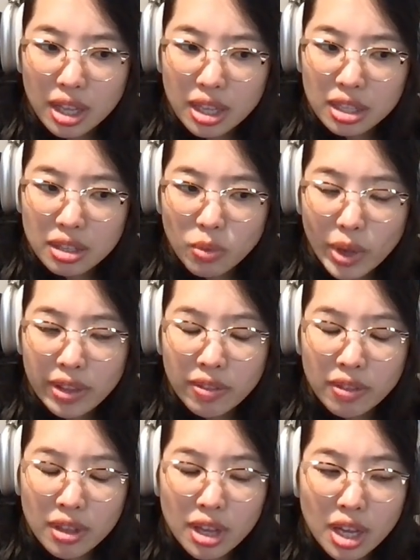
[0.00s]
and
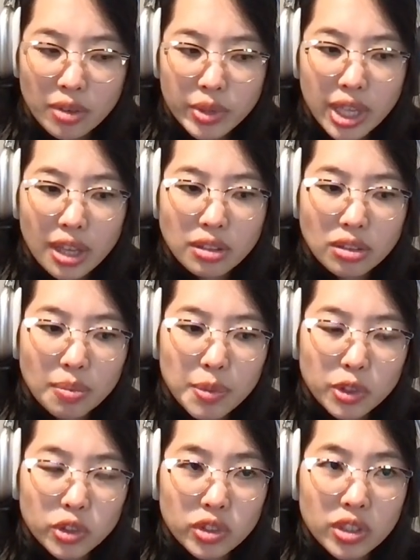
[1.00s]
when uh, we had an
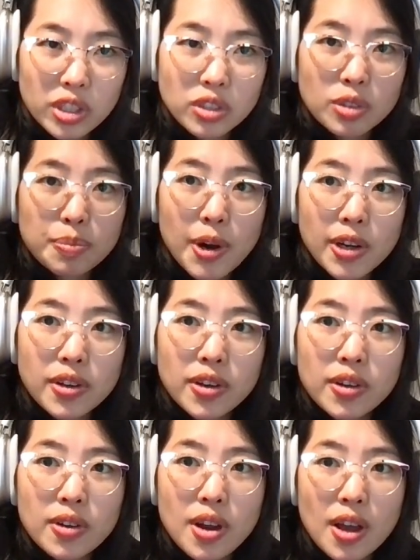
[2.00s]
opportunity to
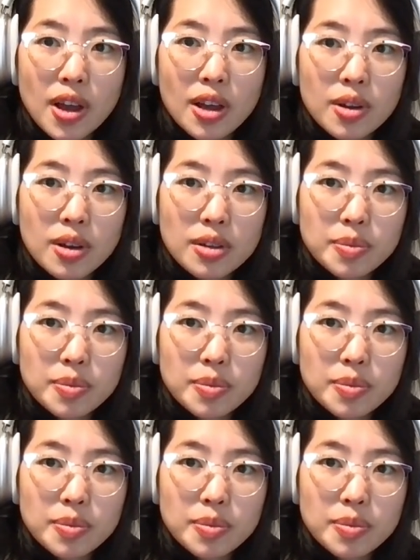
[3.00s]
partner uh,